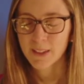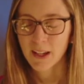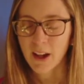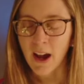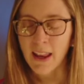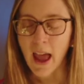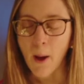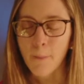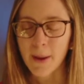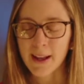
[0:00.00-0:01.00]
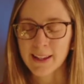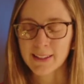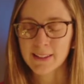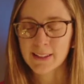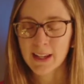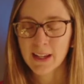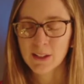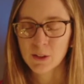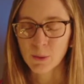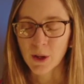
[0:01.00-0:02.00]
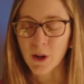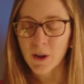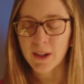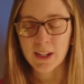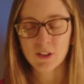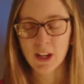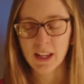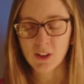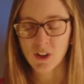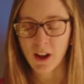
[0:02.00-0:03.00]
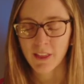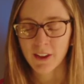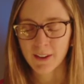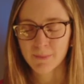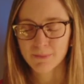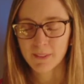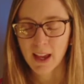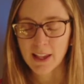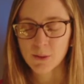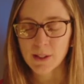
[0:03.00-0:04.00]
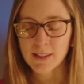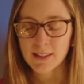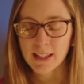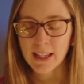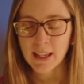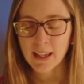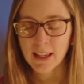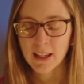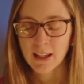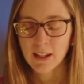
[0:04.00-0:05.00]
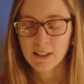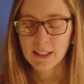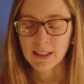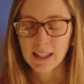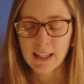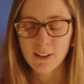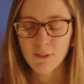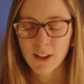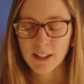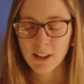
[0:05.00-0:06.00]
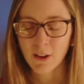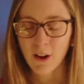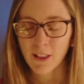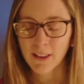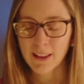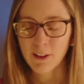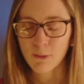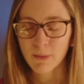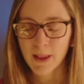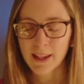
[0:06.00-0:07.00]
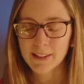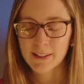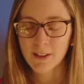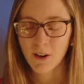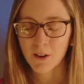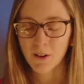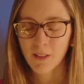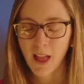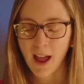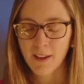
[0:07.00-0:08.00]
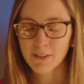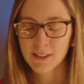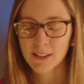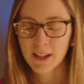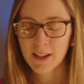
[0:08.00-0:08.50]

God, help us to encourage each other as we seek to live into the calling that you've placed on our lives.